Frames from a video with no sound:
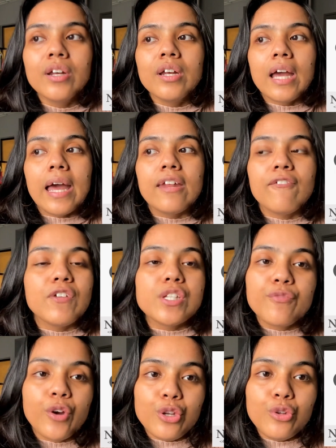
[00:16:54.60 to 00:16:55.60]
And if
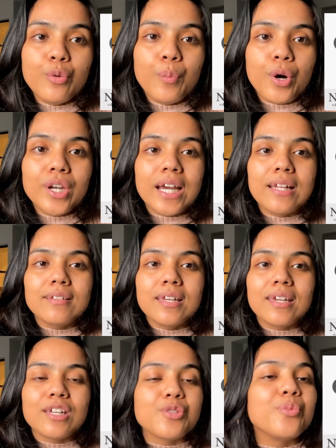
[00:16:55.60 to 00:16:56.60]
it's for a newborn, I
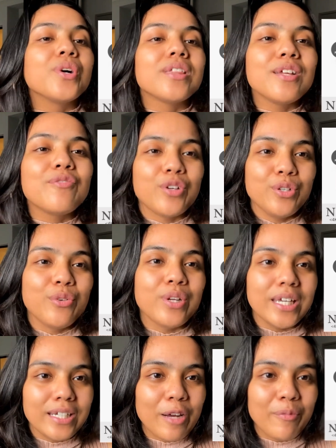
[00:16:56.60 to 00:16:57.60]
think it's worth it for you to
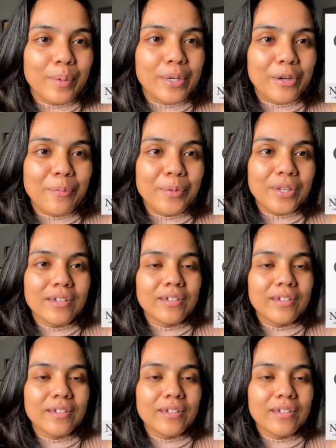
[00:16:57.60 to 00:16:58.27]
get Abercrombie.